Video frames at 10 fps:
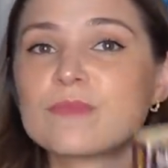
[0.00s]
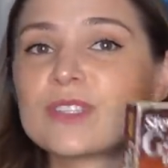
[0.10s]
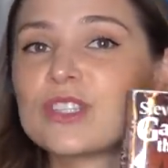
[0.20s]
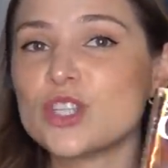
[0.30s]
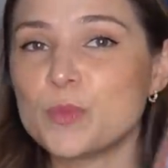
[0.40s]

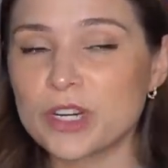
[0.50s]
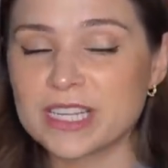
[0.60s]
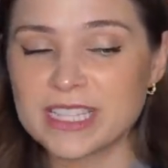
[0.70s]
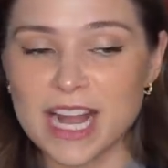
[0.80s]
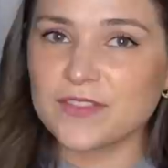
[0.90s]
Super
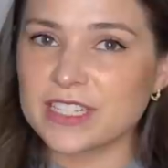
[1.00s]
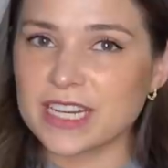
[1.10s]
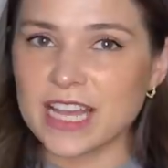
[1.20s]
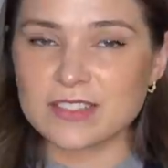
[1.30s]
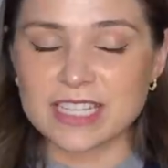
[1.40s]
excited for
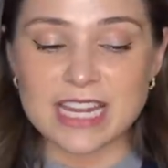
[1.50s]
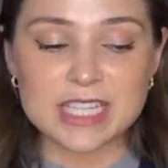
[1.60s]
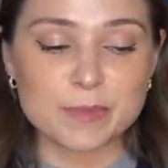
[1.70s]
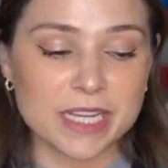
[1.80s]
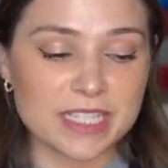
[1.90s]
Deadhouse
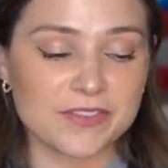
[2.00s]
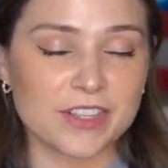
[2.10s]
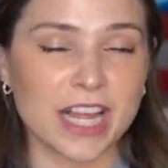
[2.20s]
Gates because I feel